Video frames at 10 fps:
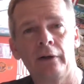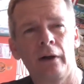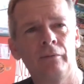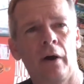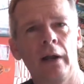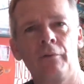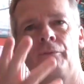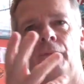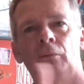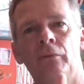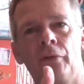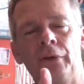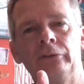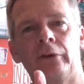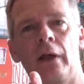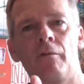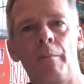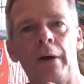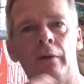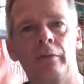I love the things I love
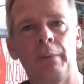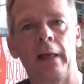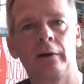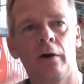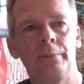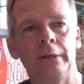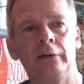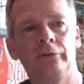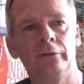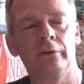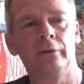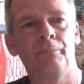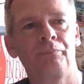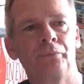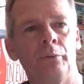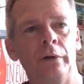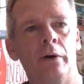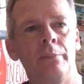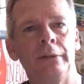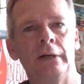about the black IPAs and the red
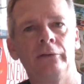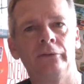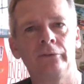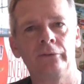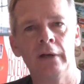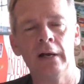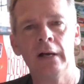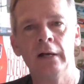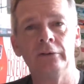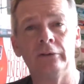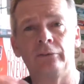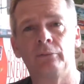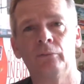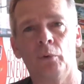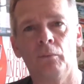IPAs is just